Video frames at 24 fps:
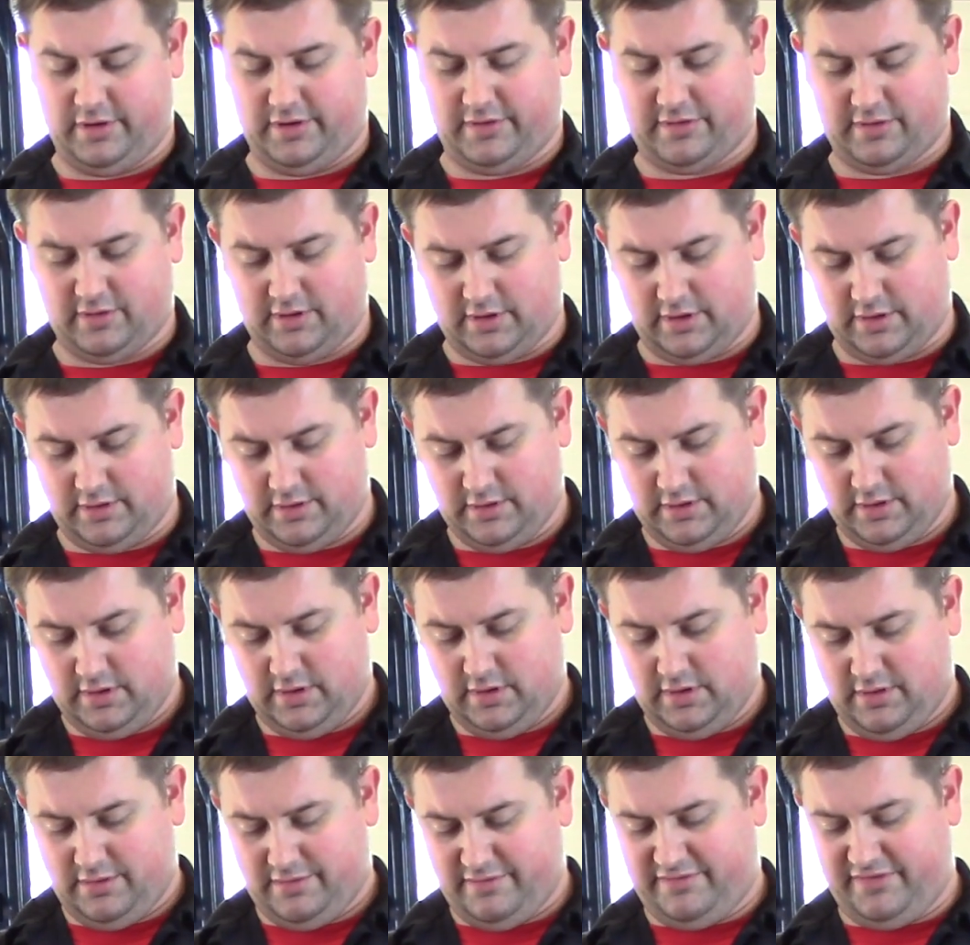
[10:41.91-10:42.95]
It's a
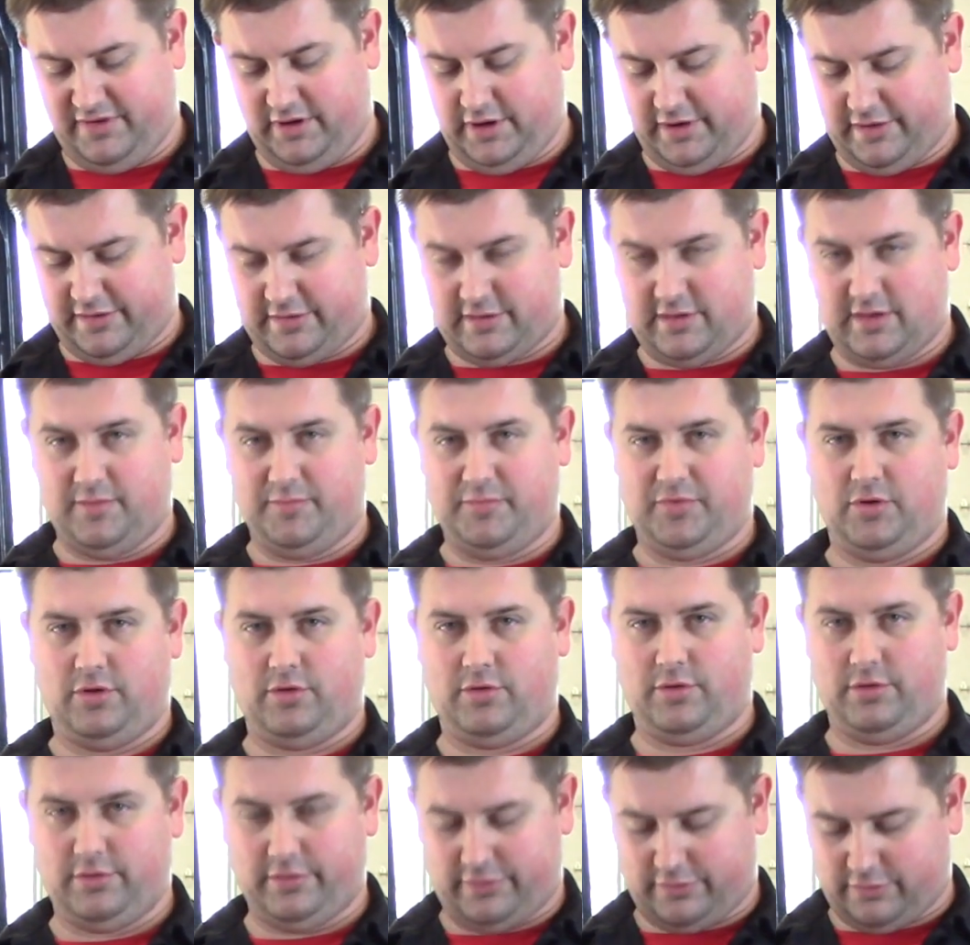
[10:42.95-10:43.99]
very simple,
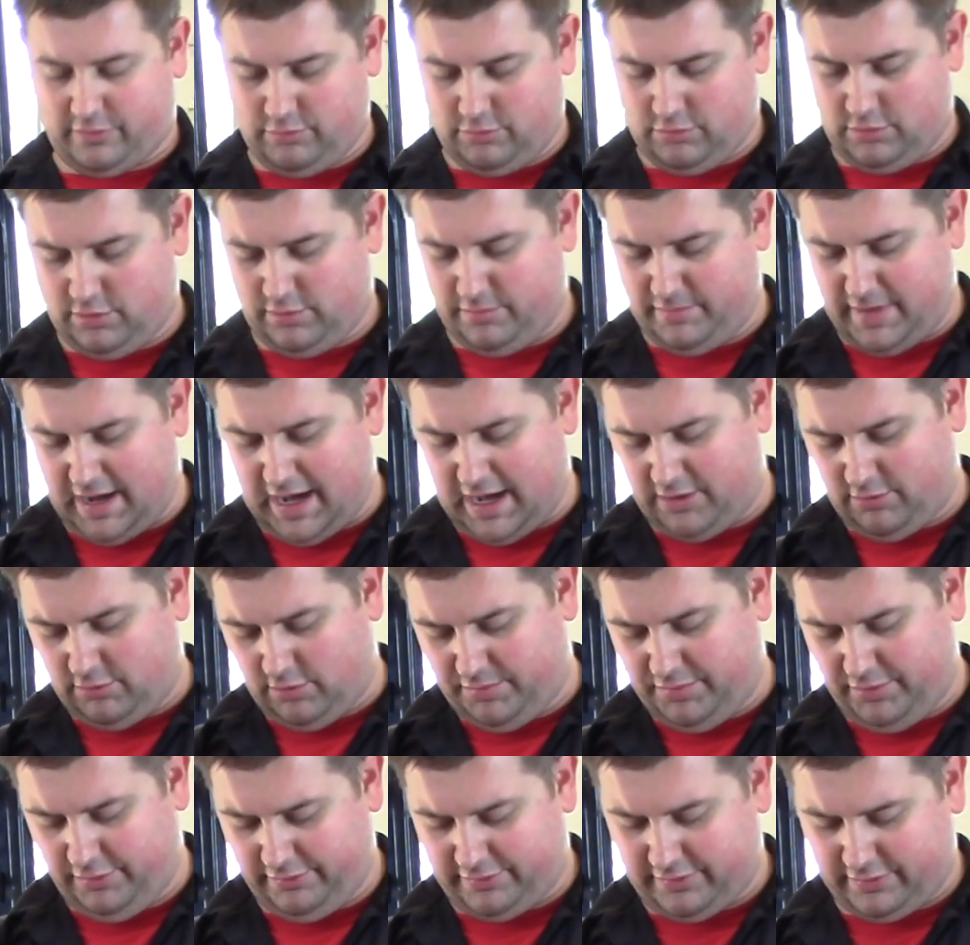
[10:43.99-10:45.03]
old school manual
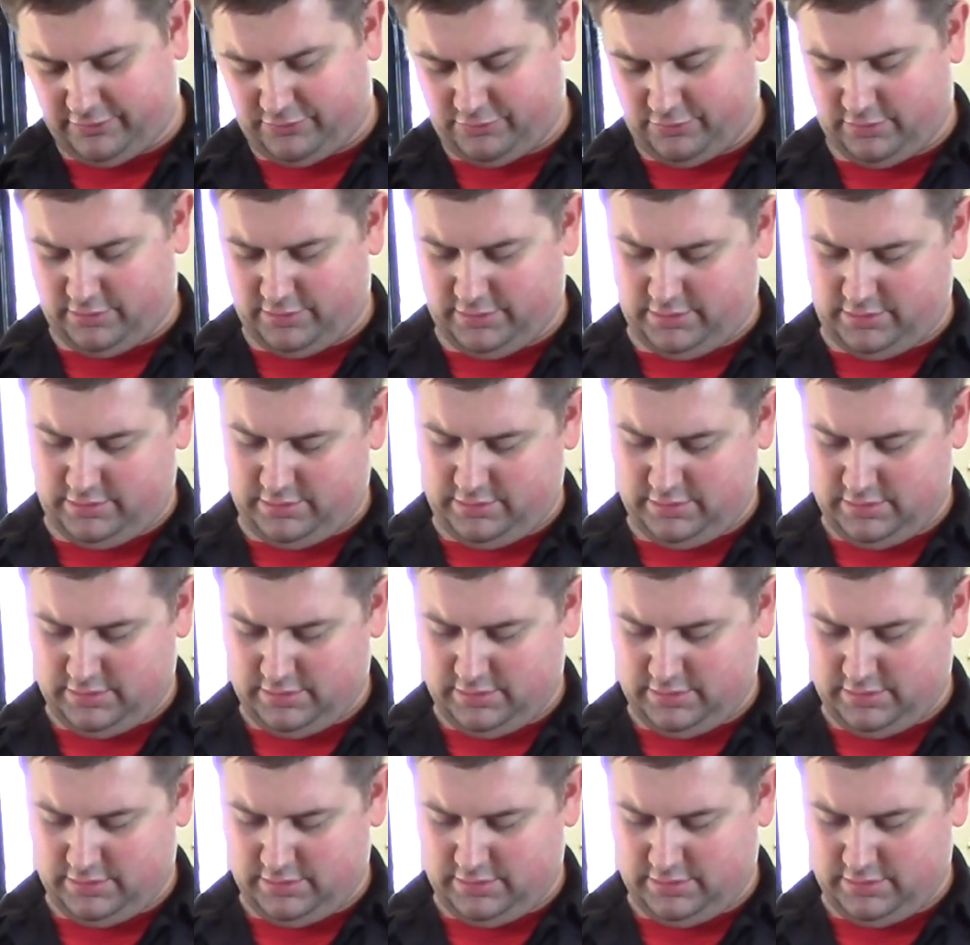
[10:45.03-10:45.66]
boost controller.